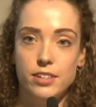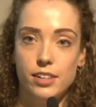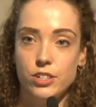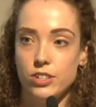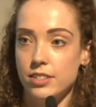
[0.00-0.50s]

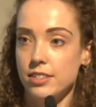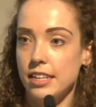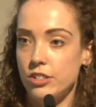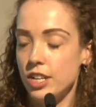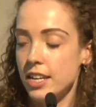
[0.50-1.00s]
delicious
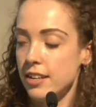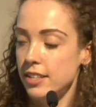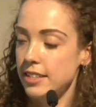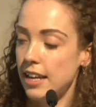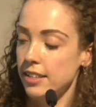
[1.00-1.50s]
chicken
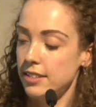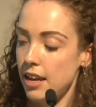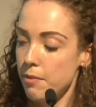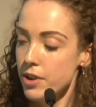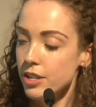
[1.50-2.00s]
and salad
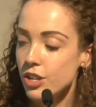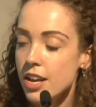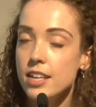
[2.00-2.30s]
sandwich.